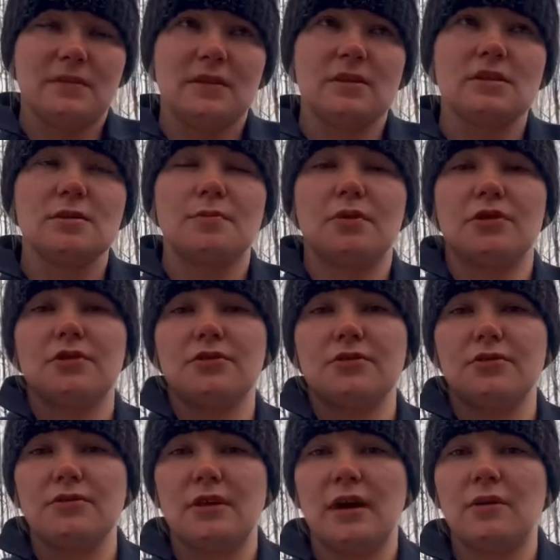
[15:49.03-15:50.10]
to put her
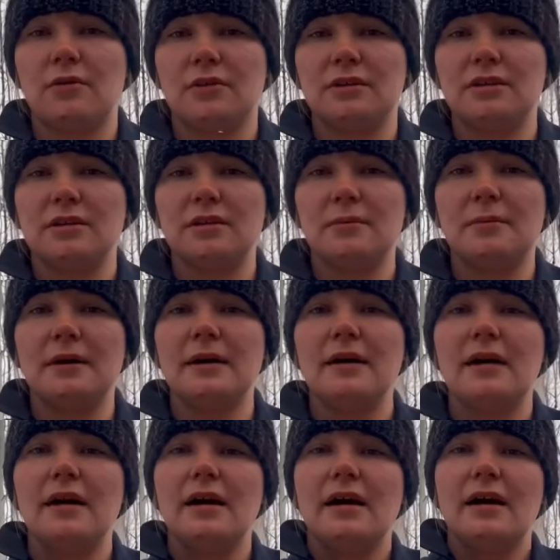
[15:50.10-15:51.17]
through that ordeal, but
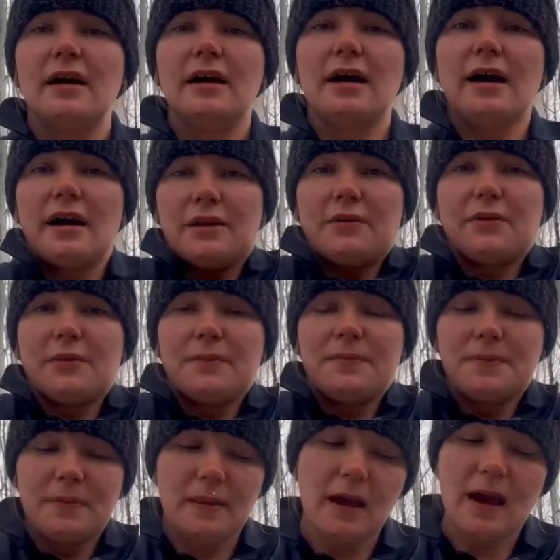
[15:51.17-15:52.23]
I don't know.
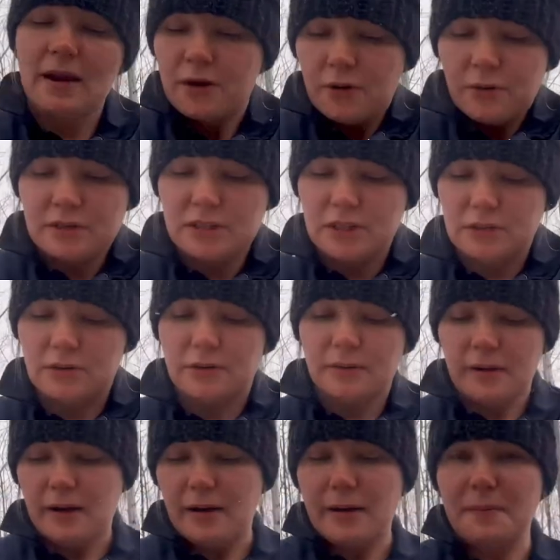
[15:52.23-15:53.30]
I don't know what to do.
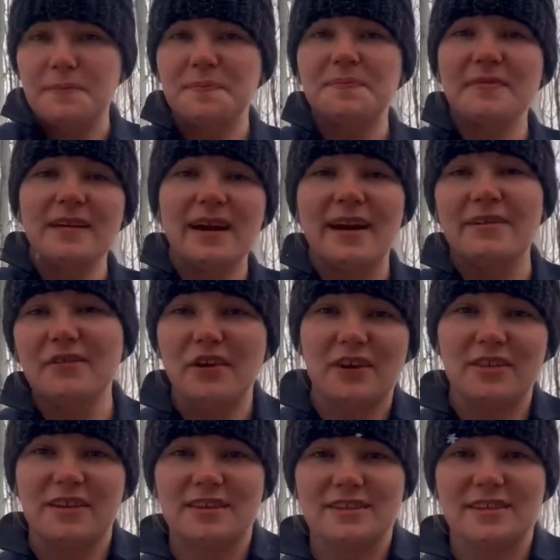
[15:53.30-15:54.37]
I have a lot
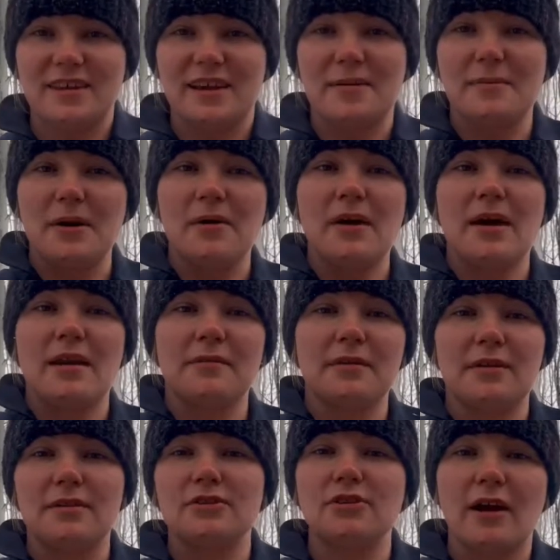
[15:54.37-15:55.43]
of things to think about, and I'm
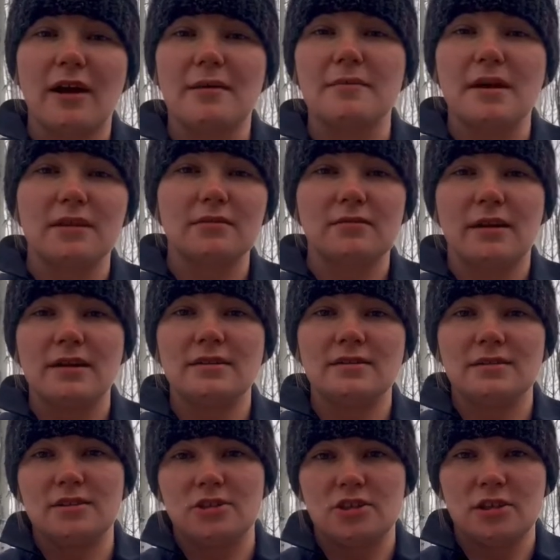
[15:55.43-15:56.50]
going to try and make the right
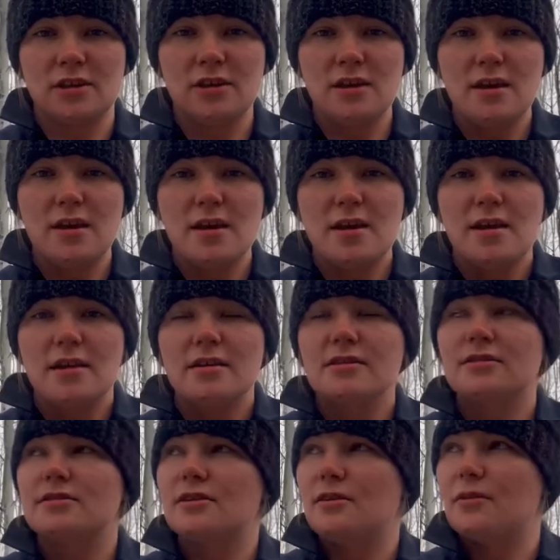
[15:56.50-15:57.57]
decision.
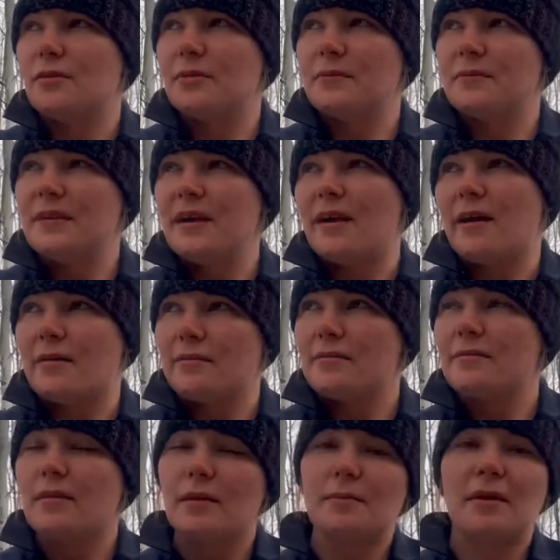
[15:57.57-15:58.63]
So, yeah.
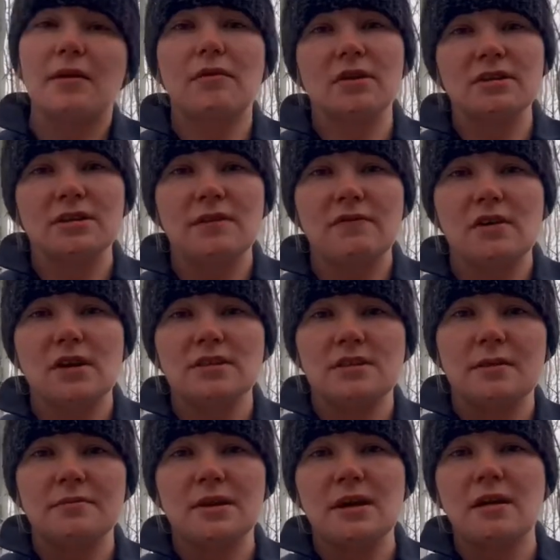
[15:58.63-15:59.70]
But I wanted to give you guys an
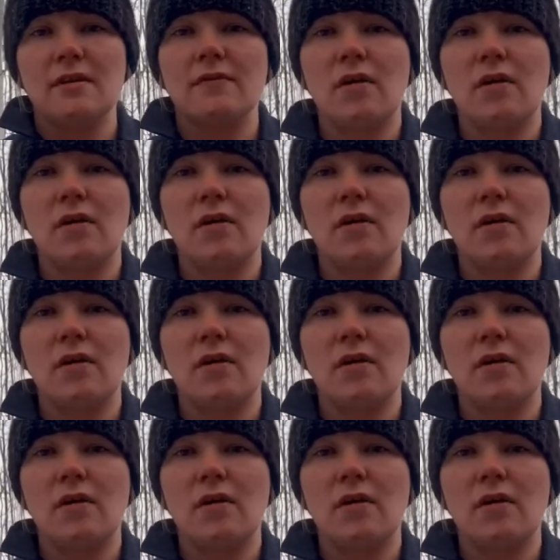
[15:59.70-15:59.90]
update of